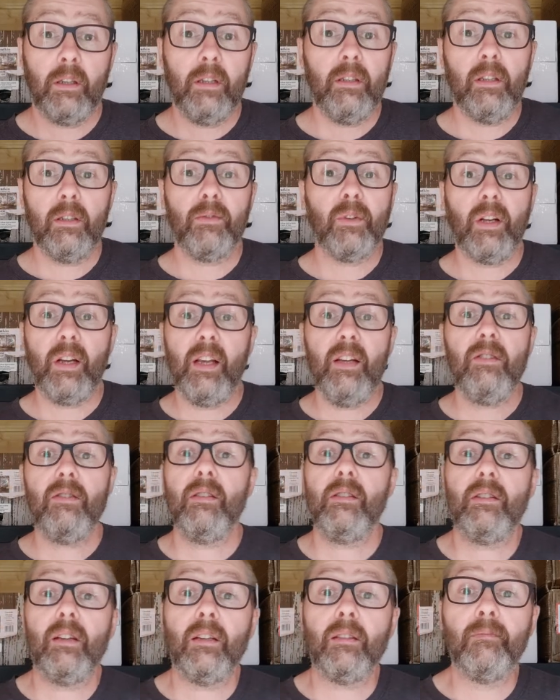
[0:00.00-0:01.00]
This is really
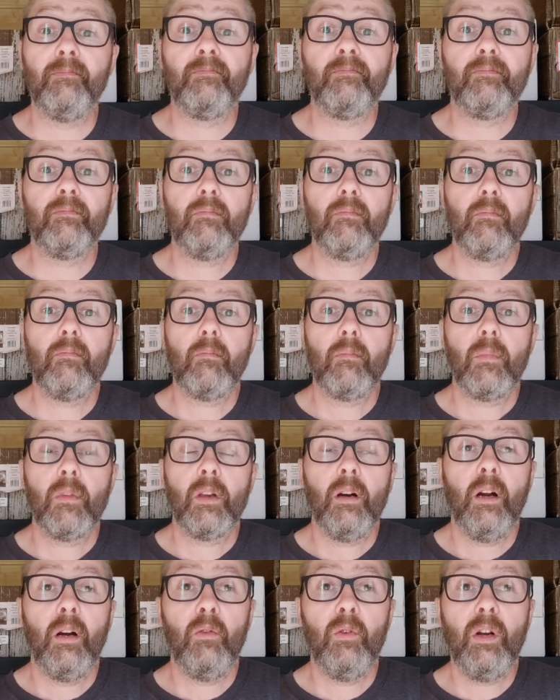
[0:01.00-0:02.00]
interesting.
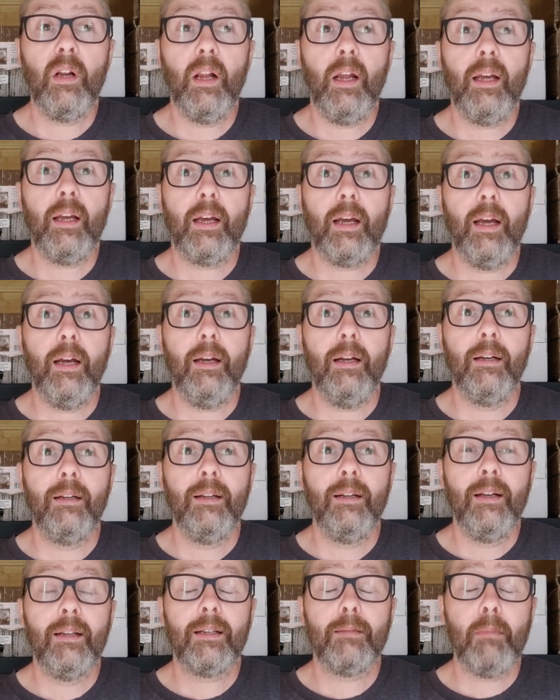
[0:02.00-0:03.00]
I really like it.
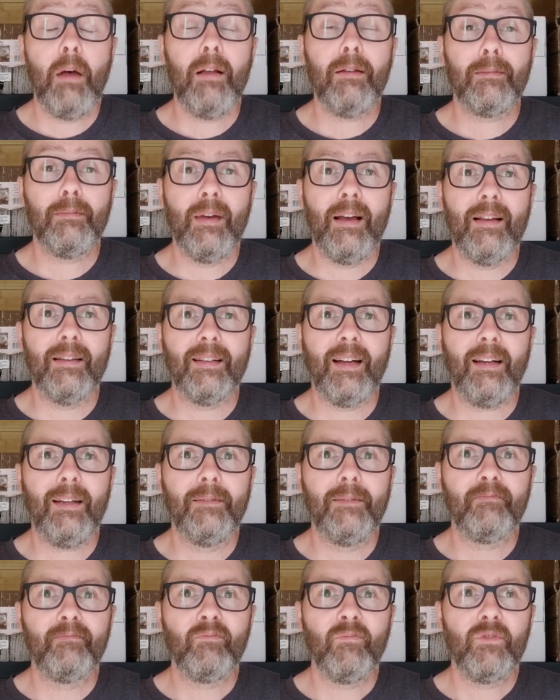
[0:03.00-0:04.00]
Smells
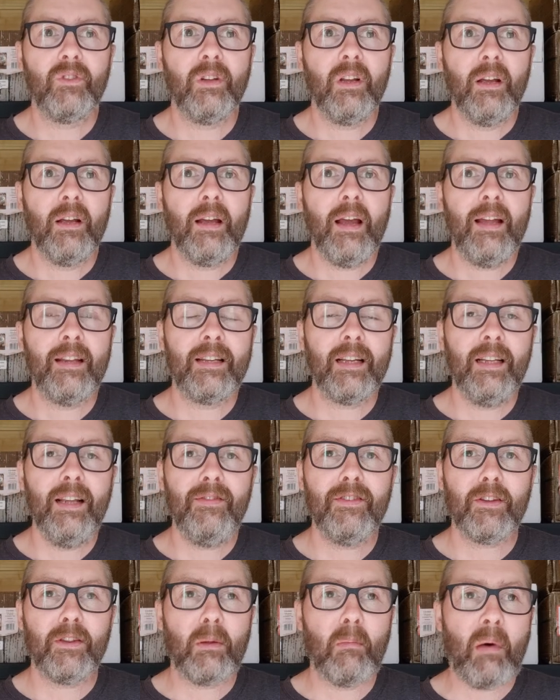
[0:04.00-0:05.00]
amazing. It
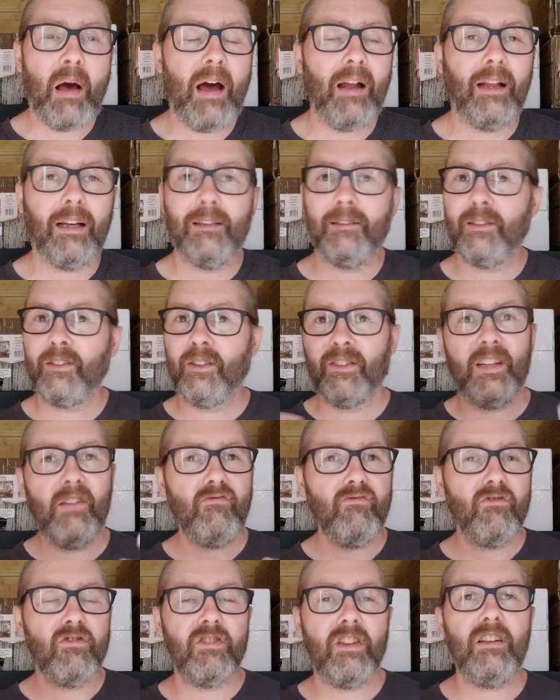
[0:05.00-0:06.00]
delivers on the palate. It does
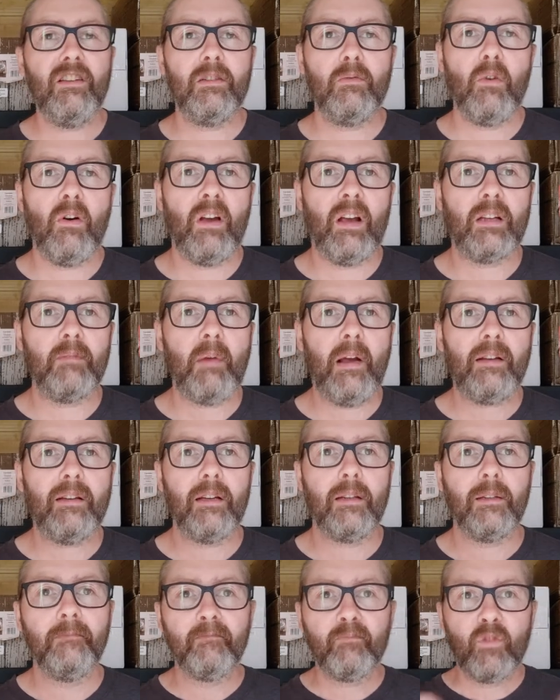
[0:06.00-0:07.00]
different things to what I
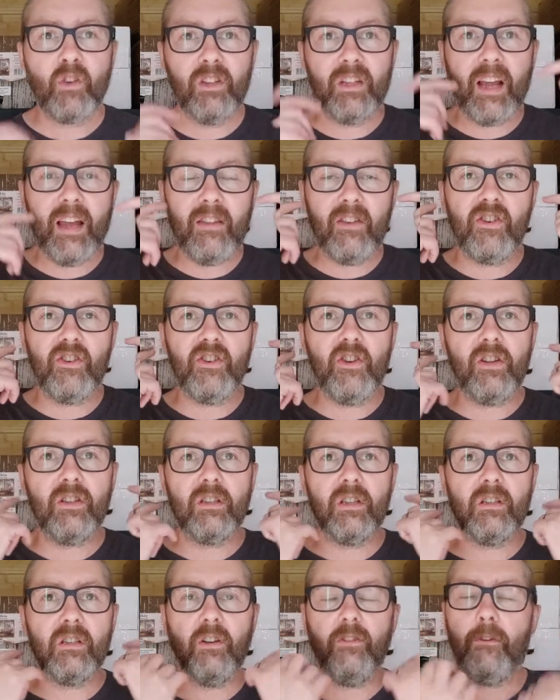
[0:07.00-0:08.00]
expected. Because you get the
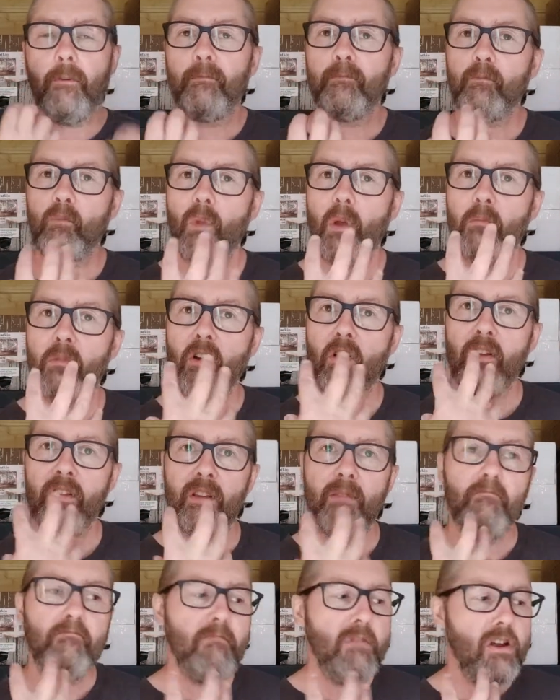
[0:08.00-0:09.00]
sugars and stuff. But I've
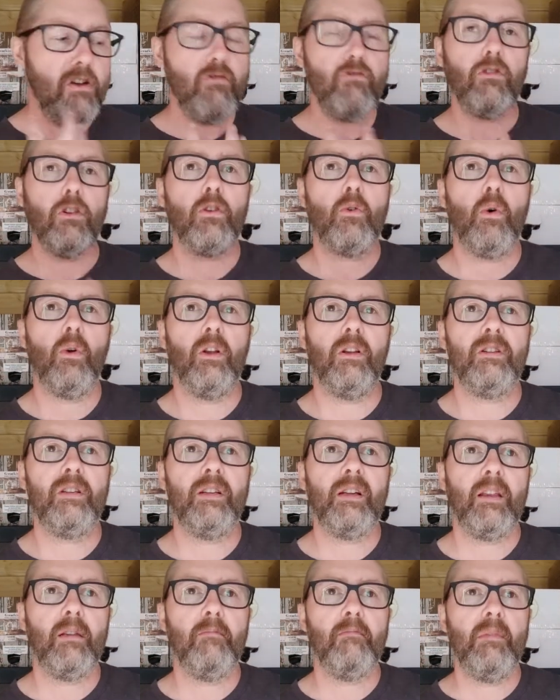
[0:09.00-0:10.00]
got this mineral
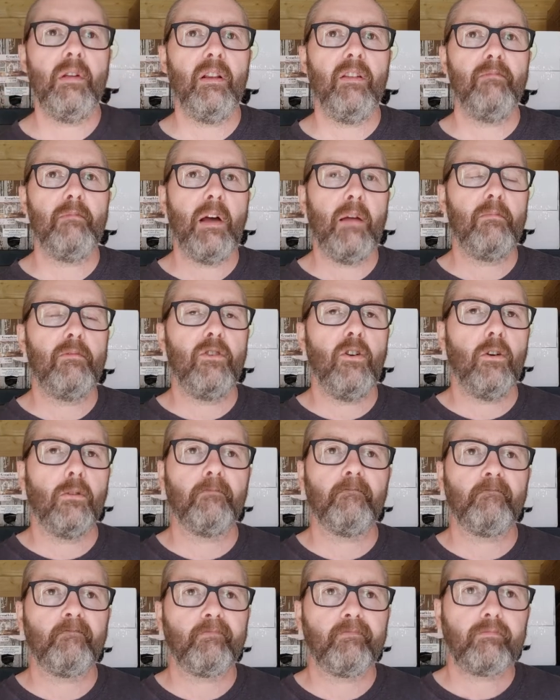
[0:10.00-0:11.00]
quality down the middle of my
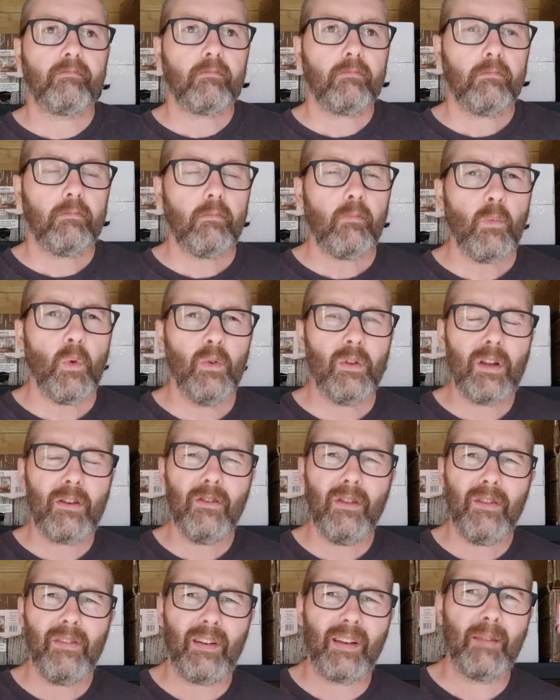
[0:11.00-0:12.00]
tongue. I
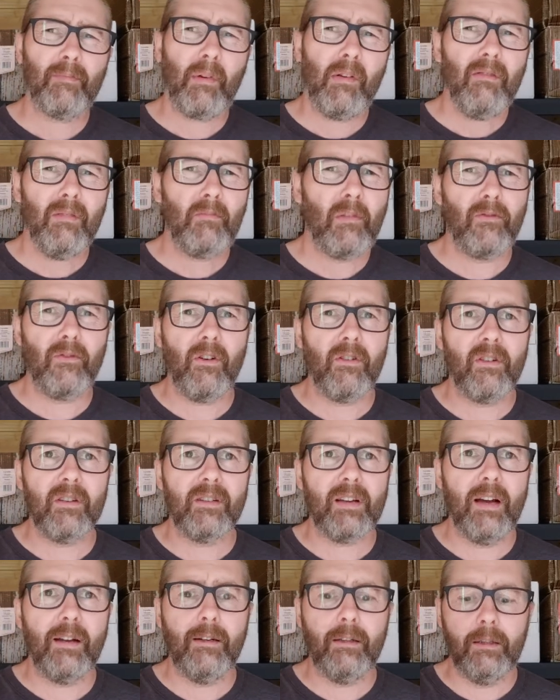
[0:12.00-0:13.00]
don't think I've experienced before in
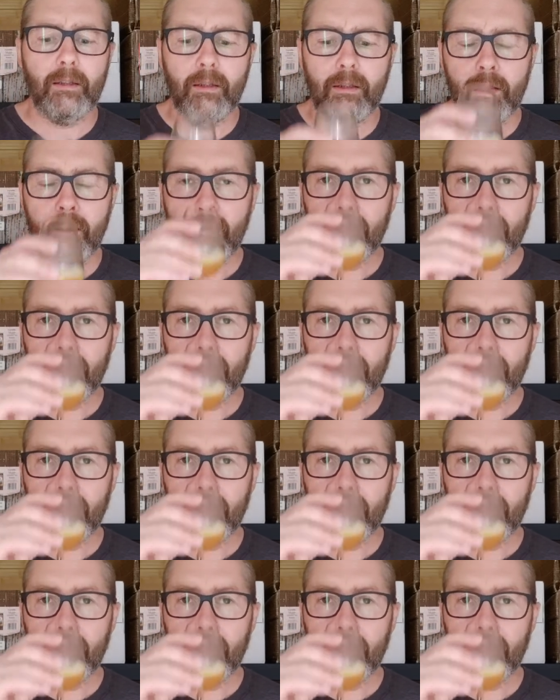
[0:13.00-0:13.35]
a cider.